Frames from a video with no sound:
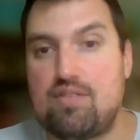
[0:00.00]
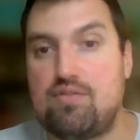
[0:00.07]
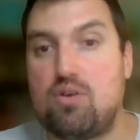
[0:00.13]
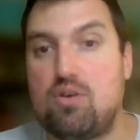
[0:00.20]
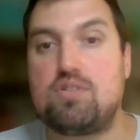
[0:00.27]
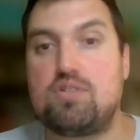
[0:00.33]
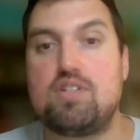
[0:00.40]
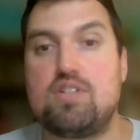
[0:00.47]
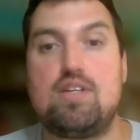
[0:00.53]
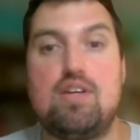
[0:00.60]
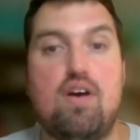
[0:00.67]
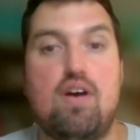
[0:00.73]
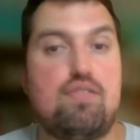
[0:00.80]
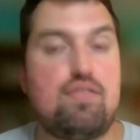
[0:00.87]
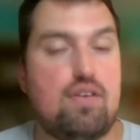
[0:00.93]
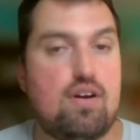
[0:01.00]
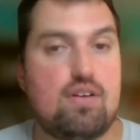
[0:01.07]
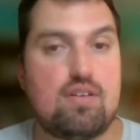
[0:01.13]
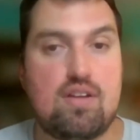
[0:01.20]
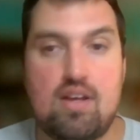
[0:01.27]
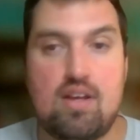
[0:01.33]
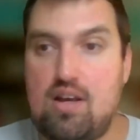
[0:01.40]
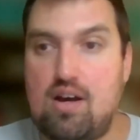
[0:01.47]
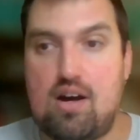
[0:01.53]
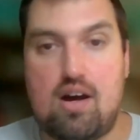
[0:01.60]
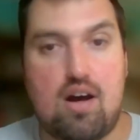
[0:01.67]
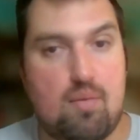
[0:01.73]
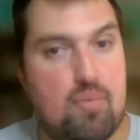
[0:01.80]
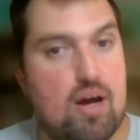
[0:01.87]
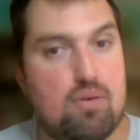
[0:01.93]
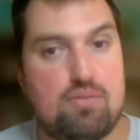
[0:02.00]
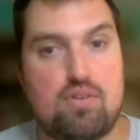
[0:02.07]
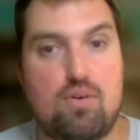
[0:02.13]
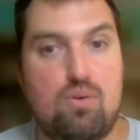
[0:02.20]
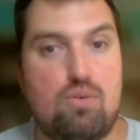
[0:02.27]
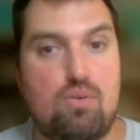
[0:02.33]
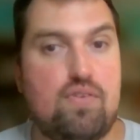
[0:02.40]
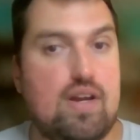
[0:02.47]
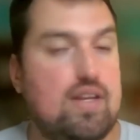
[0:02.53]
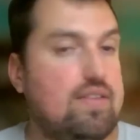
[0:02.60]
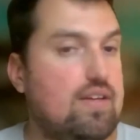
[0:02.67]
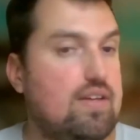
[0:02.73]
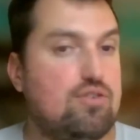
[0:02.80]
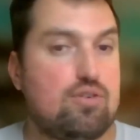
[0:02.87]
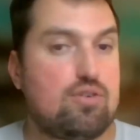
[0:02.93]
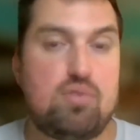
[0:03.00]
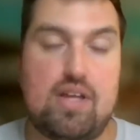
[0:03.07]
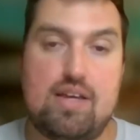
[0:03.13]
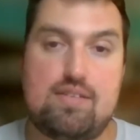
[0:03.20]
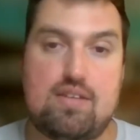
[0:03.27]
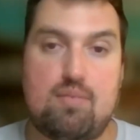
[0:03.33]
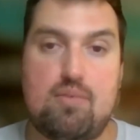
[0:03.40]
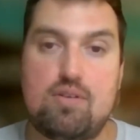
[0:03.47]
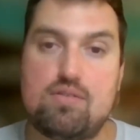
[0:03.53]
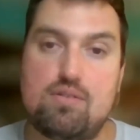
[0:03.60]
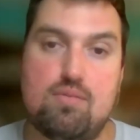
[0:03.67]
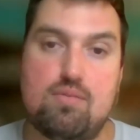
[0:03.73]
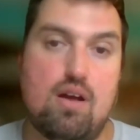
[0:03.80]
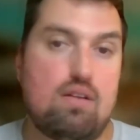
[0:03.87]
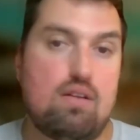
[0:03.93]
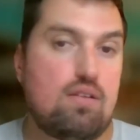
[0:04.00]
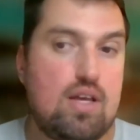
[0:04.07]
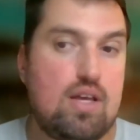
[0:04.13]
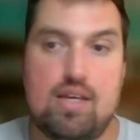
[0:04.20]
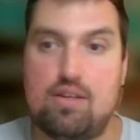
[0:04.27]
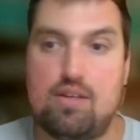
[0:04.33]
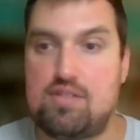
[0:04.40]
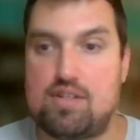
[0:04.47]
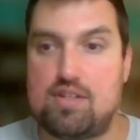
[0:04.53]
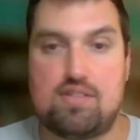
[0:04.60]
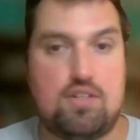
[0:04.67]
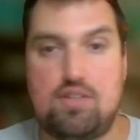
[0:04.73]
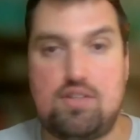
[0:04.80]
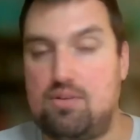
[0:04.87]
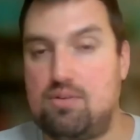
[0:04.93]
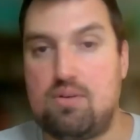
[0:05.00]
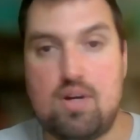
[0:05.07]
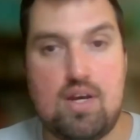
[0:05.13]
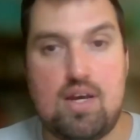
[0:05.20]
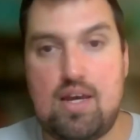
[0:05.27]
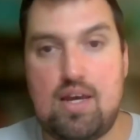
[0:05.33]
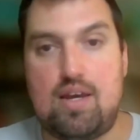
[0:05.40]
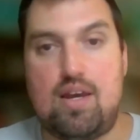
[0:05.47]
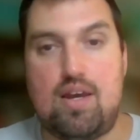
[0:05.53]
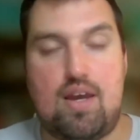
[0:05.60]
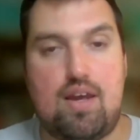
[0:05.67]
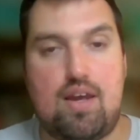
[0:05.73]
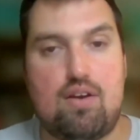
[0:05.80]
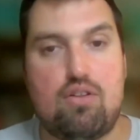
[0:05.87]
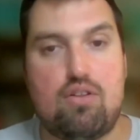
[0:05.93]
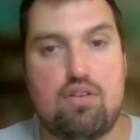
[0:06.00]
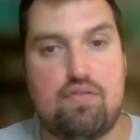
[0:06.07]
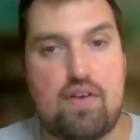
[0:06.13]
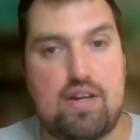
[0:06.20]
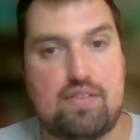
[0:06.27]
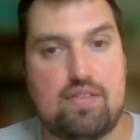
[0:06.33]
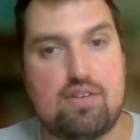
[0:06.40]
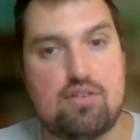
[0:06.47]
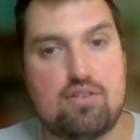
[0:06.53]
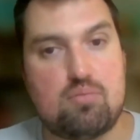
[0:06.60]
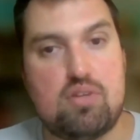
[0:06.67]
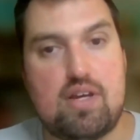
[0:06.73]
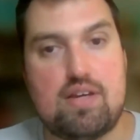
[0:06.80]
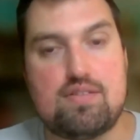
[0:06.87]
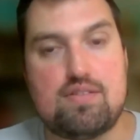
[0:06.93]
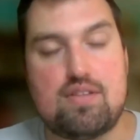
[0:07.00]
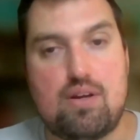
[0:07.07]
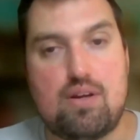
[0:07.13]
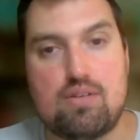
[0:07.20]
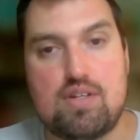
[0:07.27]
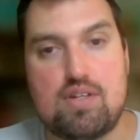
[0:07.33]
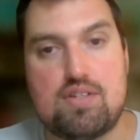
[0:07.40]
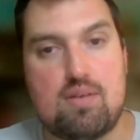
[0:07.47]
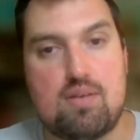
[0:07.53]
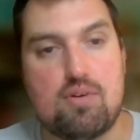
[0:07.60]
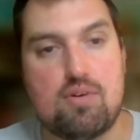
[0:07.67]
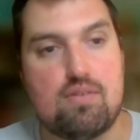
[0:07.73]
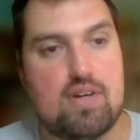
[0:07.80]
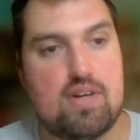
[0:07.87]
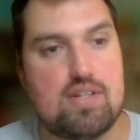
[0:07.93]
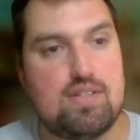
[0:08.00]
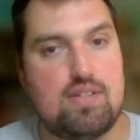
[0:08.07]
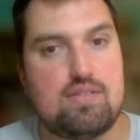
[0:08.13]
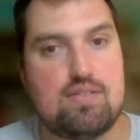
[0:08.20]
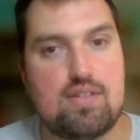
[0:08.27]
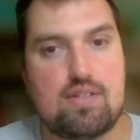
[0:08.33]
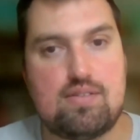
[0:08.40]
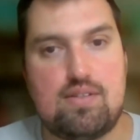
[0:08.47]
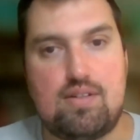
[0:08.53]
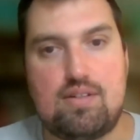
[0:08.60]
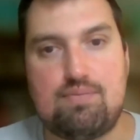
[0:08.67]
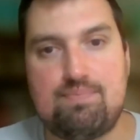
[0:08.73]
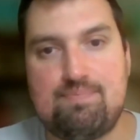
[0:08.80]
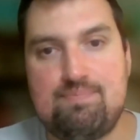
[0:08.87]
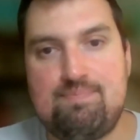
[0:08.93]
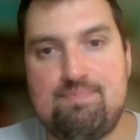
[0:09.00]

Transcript: kind of note to leave off on about the whole fighting that took place at Mount Sorrel, Hill 62, and all the fighting that took place in the early summer of 1916.